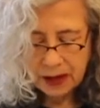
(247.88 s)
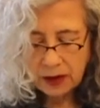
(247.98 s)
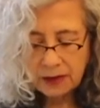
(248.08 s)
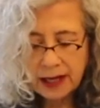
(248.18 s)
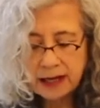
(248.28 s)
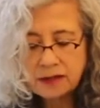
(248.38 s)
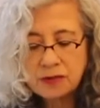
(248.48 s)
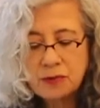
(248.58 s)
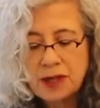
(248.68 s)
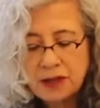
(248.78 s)
Okay,
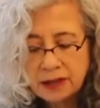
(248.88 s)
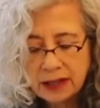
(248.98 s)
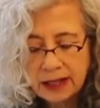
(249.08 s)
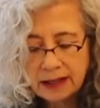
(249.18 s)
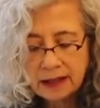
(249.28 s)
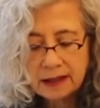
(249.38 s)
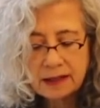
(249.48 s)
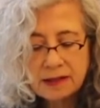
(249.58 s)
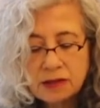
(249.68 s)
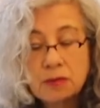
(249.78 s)
so when you're done,
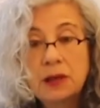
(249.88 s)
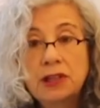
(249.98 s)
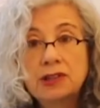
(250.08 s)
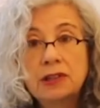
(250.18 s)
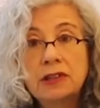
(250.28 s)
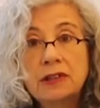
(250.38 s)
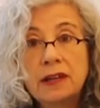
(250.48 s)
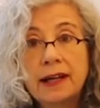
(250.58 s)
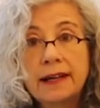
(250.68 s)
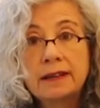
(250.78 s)
this is what it should look
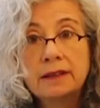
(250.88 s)
like.